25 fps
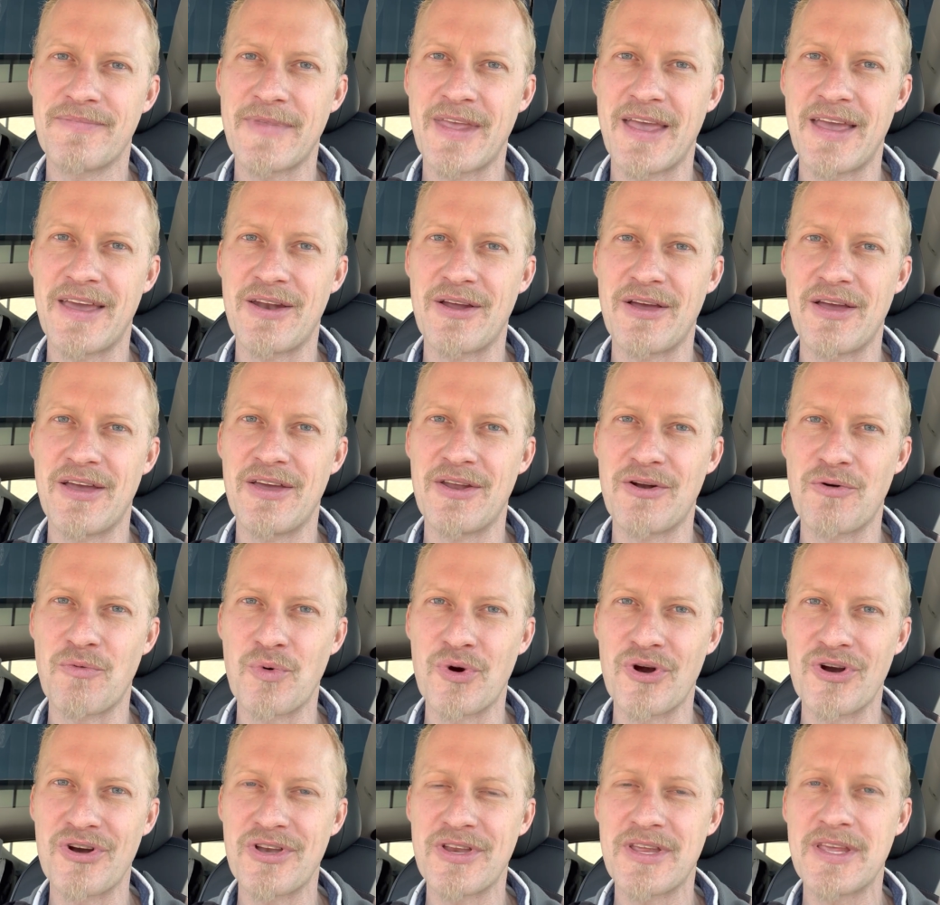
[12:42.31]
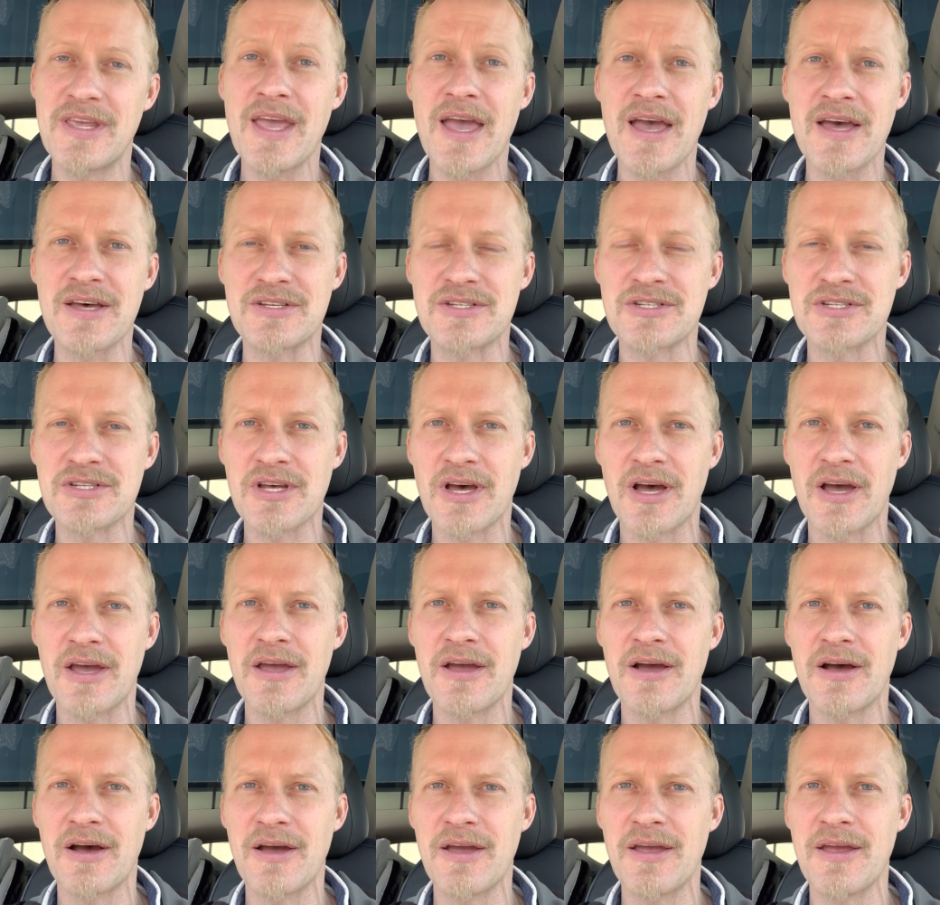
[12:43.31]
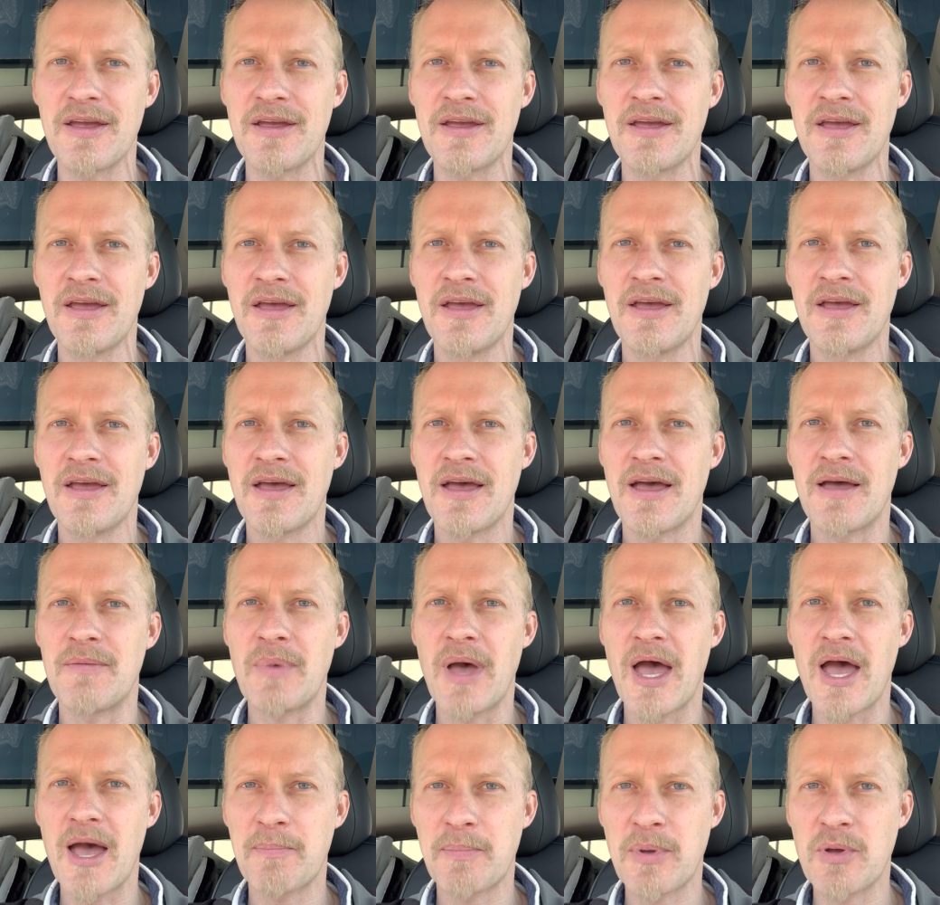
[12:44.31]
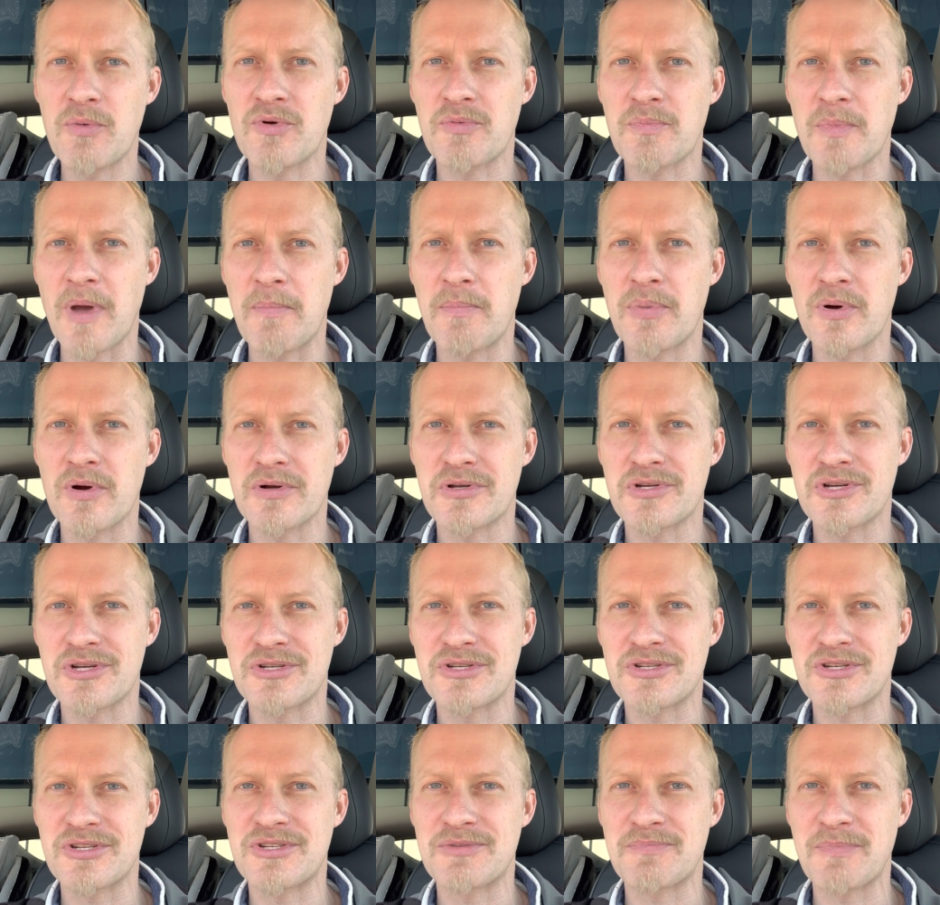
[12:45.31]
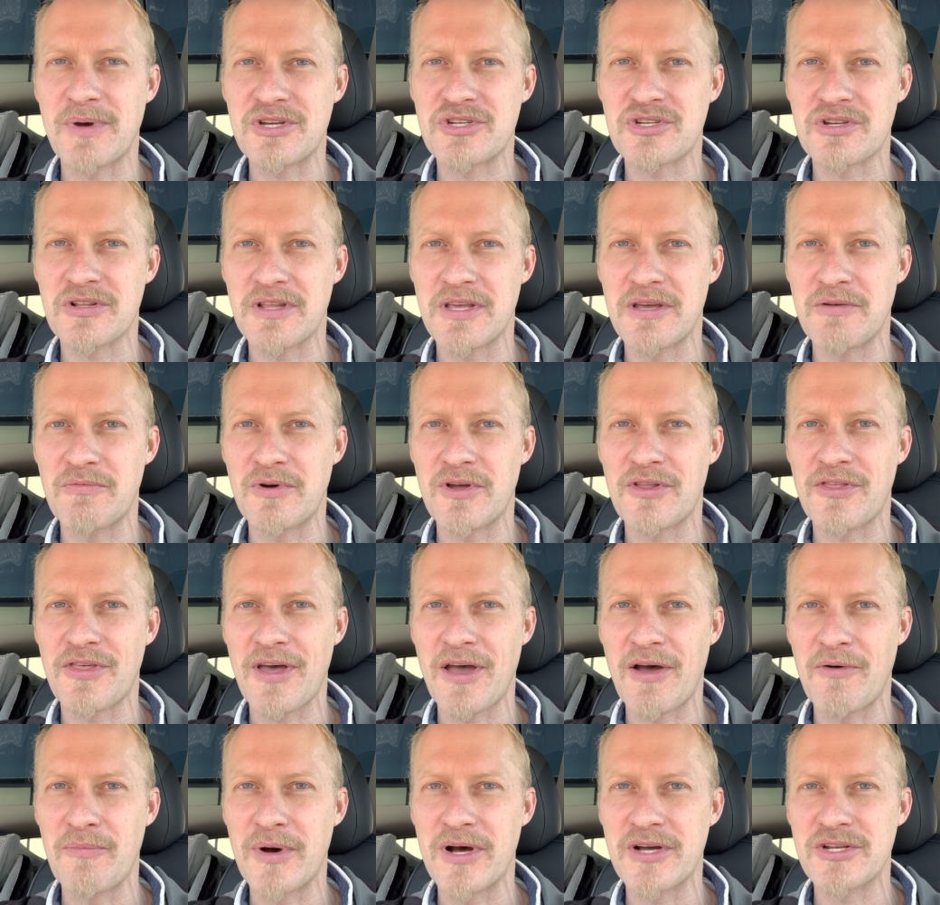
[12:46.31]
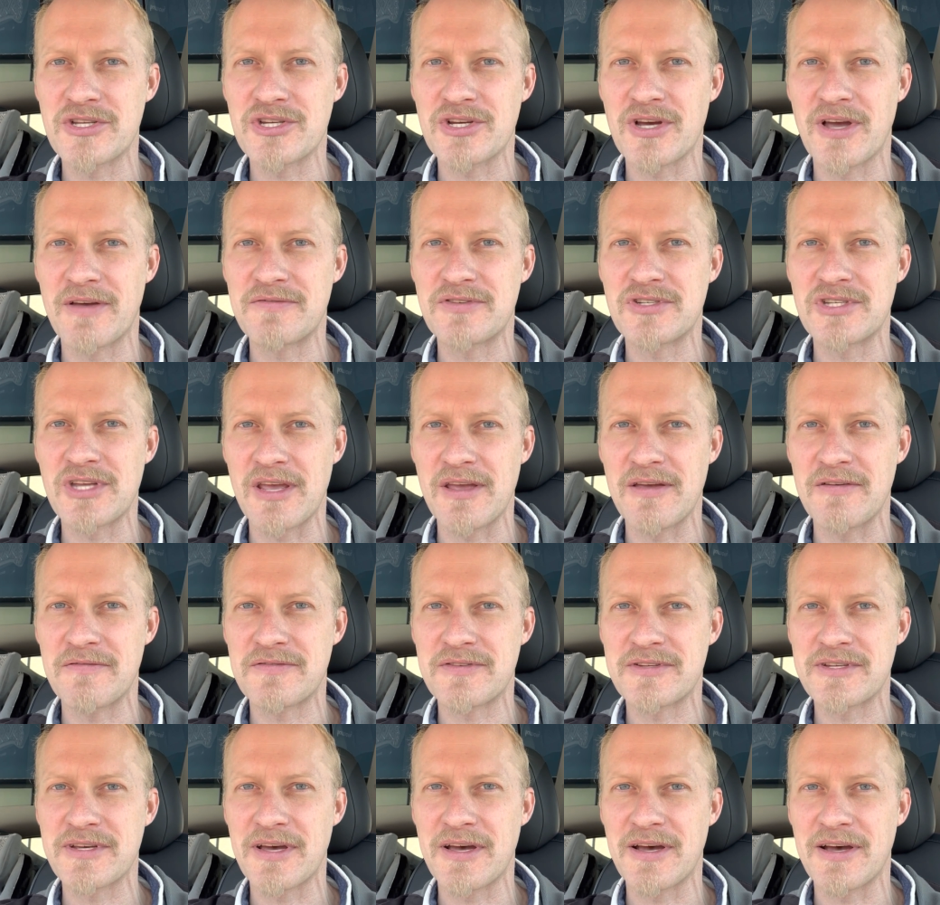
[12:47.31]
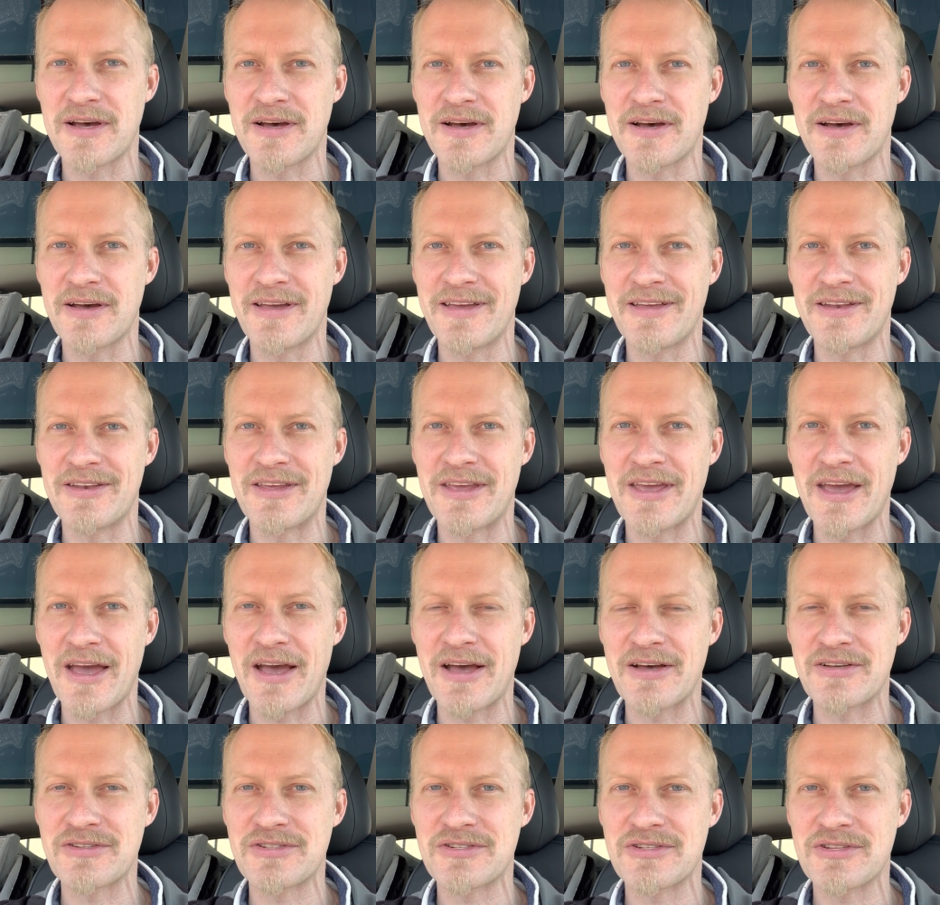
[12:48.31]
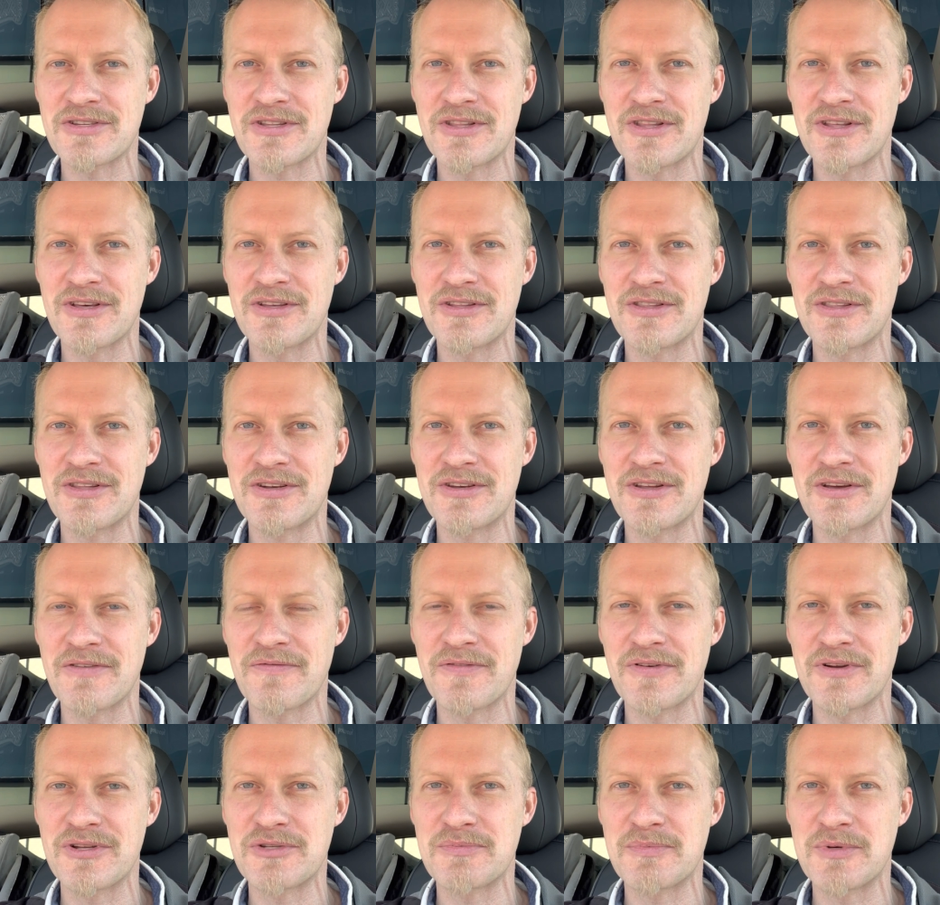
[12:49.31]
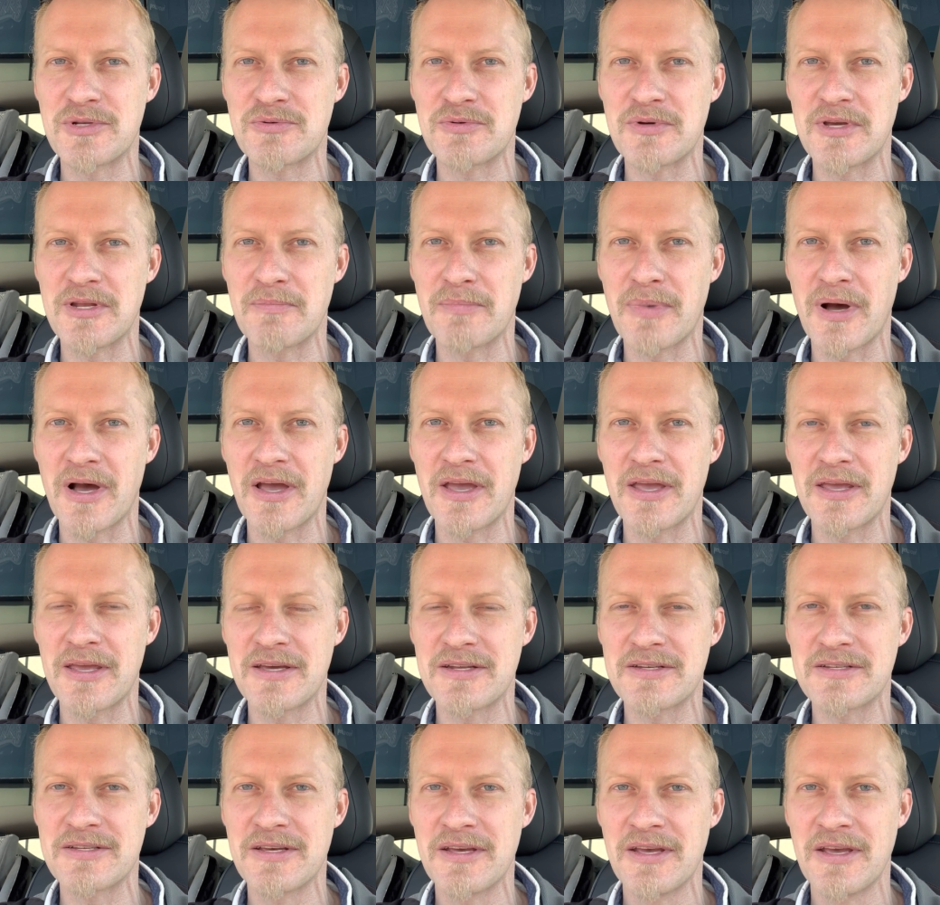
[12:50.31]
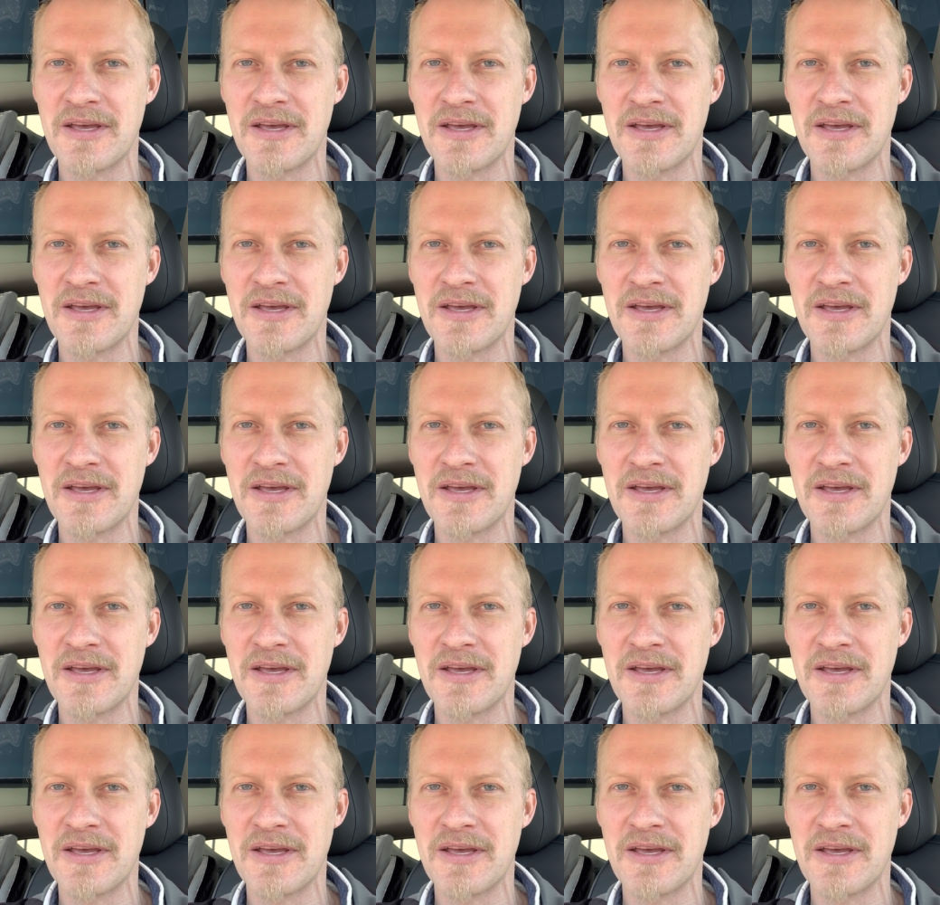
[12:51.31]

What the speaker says: And in a word, yes. I am happy with my purchase, especially with how much I've saved in gas, the difference between buying it,